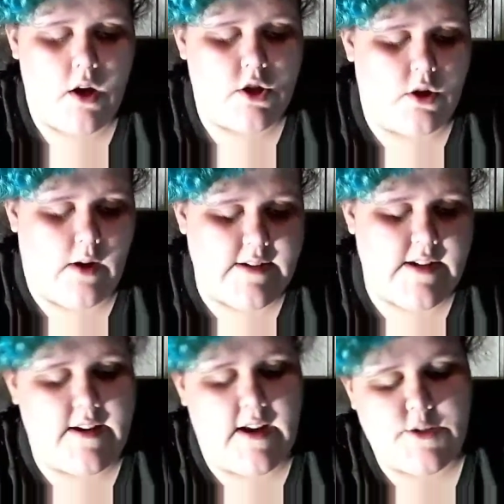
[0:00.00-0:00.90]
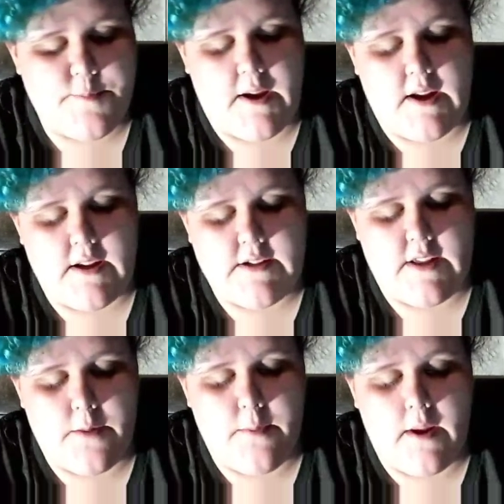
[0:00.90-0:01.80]
So I said yes because
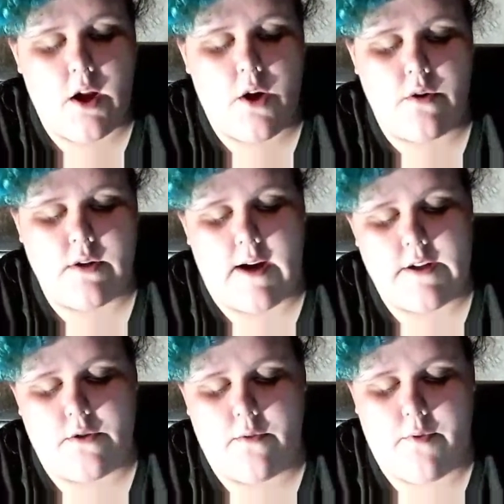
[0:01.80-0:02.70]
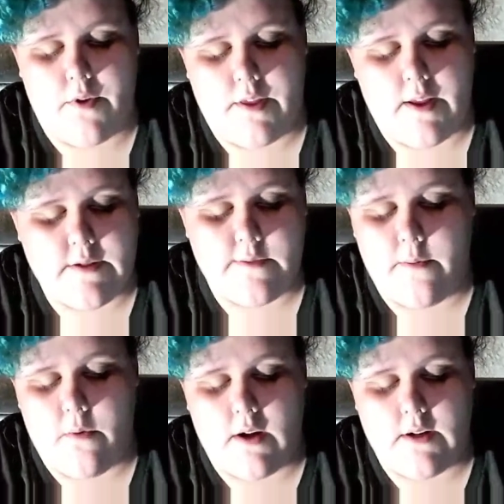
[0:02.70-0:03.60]
then we can go to high school for the things that we
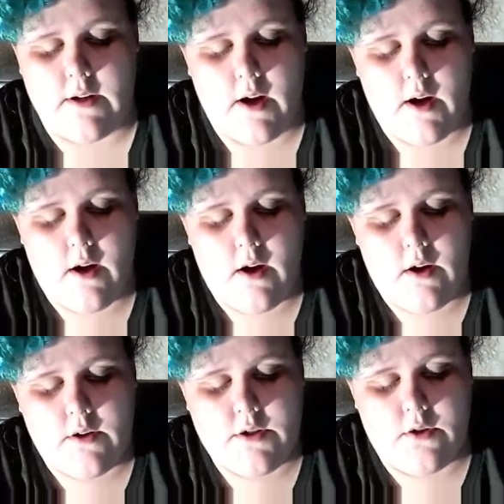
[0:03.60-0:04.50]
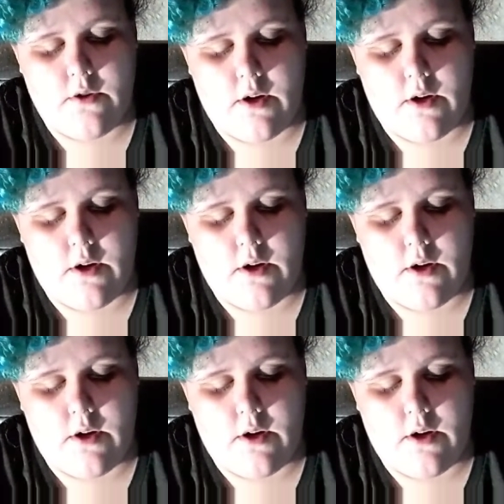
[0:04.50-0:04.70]
want to